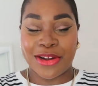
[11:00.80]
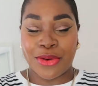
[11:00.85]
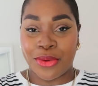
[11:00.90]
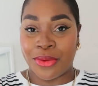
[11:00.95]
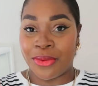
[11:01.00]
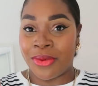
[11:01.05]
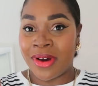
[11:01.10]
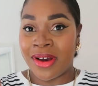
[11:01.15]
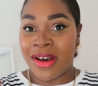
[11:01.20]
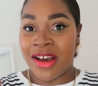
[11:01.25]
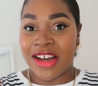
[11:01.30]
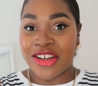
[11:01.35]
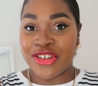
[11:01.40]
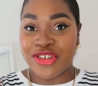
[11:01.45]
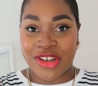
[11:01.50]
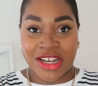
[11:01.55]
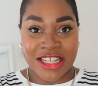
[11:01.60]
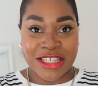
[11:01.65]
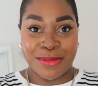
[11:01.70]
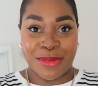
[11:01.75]
little
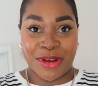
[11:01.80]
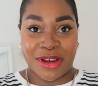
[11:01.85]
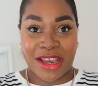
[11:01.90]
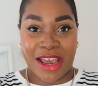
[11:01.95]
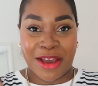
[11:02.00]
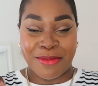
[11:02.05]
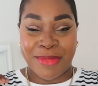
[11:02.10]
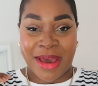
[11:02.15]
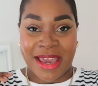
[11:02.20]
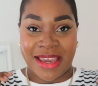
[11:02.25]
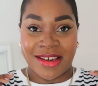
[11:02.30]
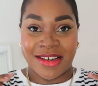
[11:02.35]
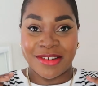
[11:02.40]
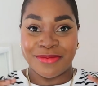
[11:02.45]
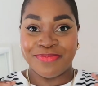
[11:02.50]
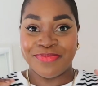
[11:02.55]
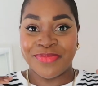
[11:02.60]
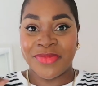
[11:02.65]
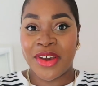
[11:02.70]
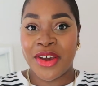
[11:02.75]
adjustment can make?
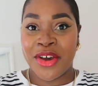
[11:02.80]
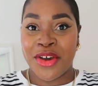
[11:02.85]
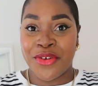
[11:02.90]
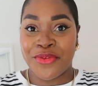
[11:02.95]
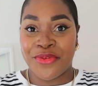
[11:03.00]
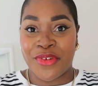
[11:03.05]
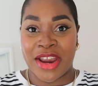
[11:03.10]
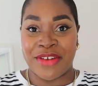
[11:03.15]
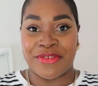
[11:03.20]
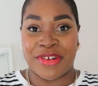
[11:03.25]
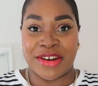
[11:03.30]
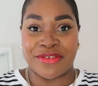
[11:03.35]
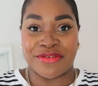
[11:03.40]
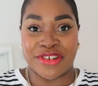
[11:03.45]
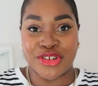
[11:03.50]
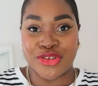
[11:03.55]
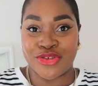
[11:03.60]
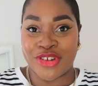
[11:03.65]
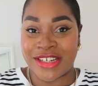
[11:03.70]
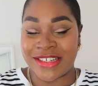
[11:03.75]
Very, very
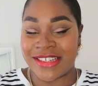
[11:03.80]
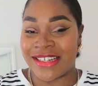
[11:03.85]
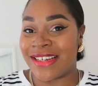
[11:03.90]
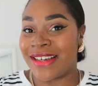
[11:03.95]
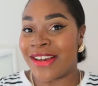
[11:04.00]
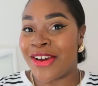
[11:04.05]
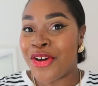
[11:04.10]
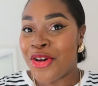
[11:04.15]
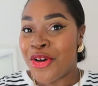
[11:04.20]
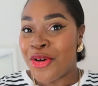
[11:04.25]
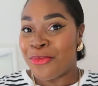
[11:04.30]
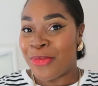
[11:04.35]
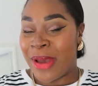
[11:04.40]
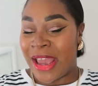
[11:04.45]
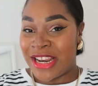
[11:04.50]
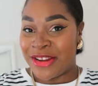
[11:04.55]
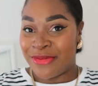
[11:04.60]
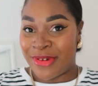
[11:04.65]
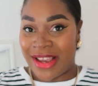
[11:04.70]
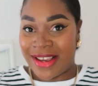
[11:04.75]
frustrating. But
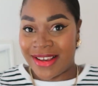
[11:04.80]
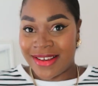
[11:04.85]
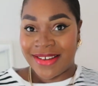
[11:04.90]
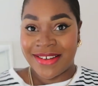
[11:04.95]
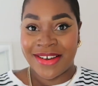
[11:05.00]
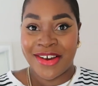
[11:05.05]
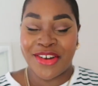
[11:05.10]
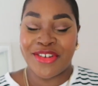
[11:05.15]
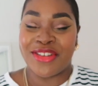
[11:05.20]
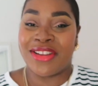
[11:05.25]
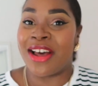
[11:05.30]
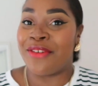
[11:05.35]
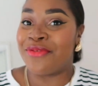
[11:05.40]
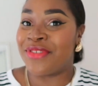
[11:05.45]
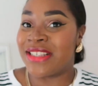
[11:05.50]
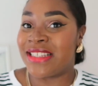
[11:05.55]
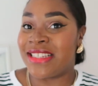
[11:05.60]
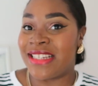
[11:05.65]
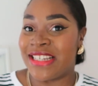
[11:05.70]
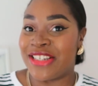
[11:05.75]
anyway, love
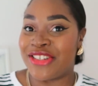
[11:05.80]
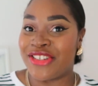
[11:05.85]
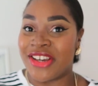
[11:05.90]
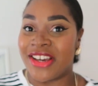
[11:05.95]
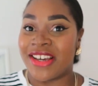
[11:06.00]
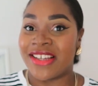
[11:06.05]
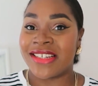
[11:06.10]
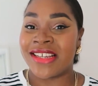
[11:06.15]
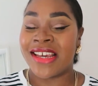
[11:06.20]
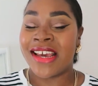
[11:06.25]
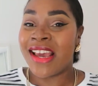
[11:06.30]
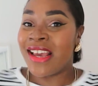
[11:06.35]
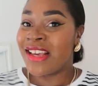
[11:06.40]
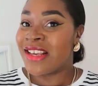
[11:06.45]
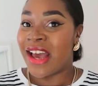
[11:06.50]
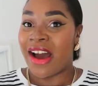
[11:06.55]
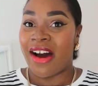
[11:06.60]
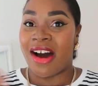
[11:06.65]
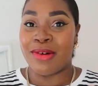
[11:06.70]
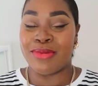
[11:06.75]
this t-shirt.
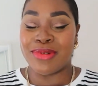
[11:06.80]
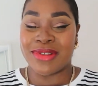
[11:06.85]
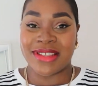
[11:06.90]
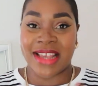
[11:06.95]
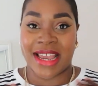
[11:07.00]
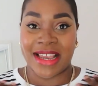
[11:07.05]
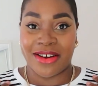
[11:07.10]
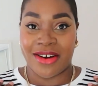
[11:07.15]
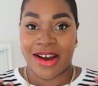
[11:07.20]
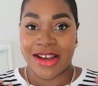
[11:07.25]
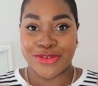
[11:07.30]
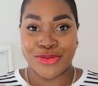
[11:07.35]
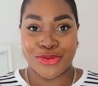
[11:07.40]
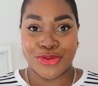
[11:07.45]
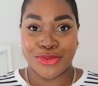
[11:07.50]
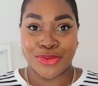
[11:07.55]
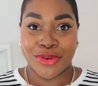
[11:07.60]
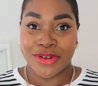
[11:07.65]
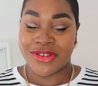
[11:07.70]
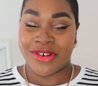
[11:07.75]
I would say, guys,
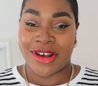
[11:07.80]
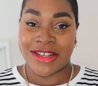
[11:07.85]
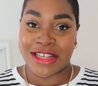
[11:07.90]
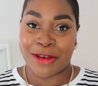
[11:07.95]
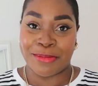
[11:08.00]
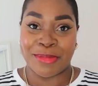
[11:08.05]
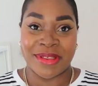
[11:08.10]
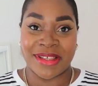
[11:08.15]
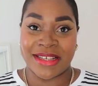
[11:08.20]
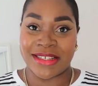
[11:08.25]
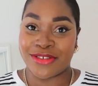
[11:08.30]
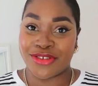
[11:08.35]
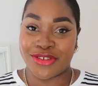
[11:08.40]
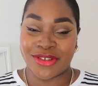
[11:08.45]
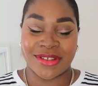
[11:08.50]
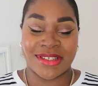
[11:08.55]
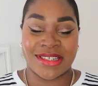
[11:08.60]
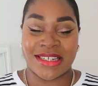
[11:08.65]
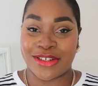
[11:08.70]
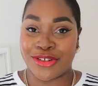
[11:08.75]
do not size up in this,
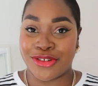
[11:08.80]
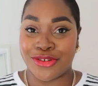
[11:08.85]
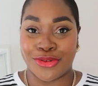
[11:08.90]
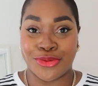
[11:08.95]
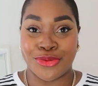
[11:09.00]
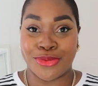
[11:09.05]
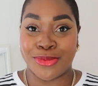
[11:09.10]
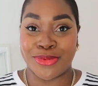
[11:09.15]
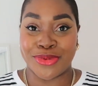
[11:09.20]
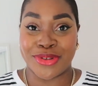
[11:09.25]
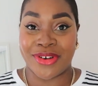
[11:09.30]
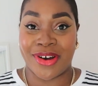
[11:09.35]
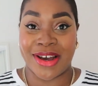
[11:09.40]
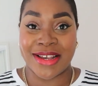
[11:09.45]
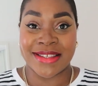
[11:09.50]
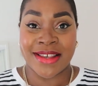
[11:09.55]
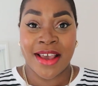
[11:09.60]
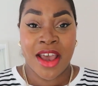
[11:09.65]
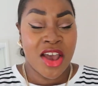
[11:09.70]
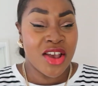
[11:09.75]
just stick to your normal
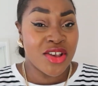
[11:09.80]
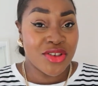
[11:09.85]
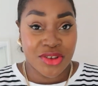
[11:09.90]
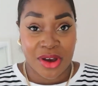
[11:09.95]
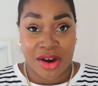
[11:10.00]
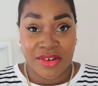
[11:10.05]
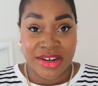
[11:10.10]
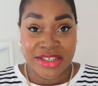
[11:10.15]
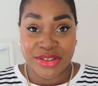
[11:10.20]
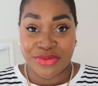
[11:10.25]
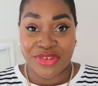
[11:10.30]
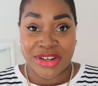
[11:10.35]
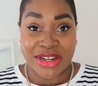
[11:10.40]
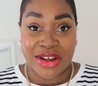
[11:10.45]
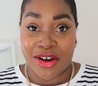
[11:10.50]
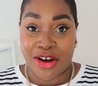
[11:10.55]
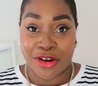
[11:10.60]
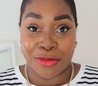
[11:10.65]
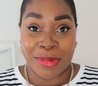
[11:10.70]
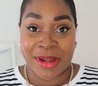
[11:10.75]
size. Zara is a really
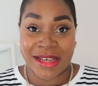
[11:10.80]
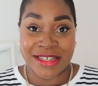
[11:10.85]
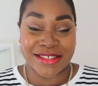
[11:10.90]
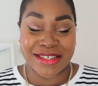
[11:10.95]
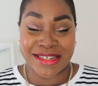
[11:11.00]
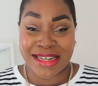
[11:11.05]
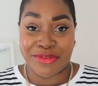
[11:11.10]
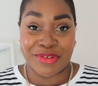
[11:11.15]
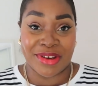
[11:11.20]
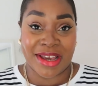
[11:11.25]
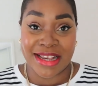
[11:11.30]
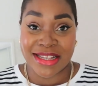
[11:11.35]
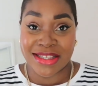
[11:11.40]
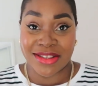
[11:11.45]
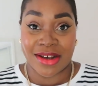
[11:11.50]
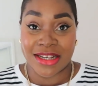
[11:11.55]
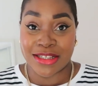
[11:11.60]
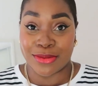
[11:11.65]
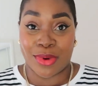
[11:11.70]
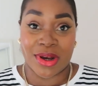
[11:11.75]
hard place to navigate
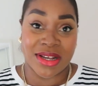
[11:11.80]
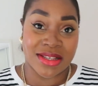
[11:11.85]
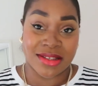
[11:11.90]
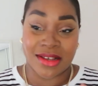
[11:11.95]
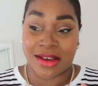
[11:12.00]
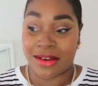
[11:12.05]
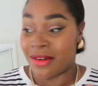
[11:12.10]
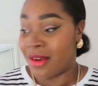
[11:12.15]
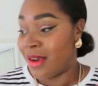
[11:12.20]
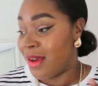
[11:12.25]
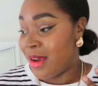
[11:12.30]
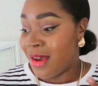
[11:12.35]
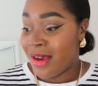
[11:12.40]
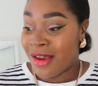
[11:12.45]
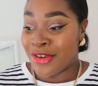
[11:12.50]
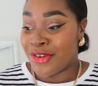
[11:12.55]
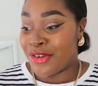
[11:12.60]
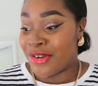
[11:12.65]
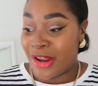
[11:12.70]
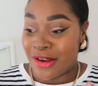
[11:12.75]
size wise, so
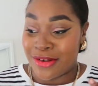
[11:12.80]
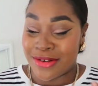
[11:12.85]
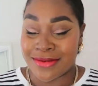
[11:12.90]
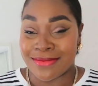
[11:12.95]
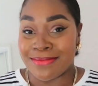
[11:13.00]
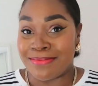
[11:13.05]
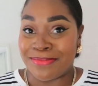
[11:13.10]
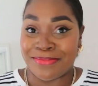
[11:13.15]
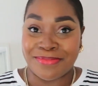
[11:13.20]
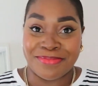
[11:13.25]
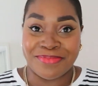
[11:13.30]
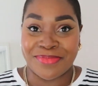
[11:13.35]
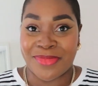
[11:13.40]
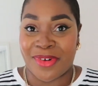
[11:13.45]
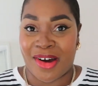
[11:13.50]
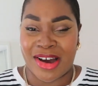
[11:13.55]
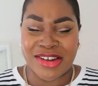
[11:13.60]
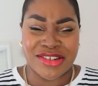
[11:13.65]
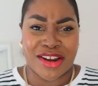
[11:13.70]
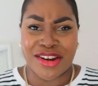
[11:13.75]
you know,
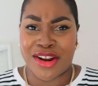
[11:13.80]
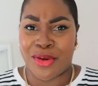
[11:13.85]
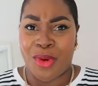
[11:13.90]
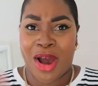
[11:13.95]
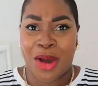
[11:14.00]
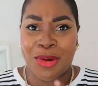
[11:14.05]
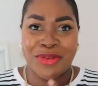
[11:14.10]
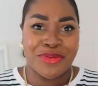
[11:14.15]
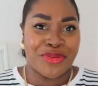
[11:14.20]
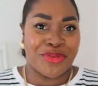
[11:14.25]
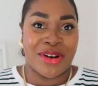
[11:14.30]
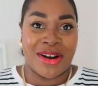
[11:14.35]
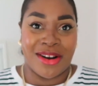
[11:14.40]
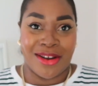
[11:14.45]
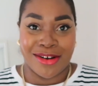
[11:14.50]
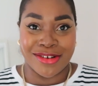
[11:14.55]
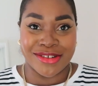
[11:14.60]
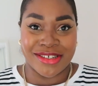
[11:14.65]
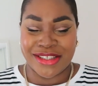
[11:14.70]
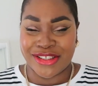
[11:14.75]
I don't know why I went for a large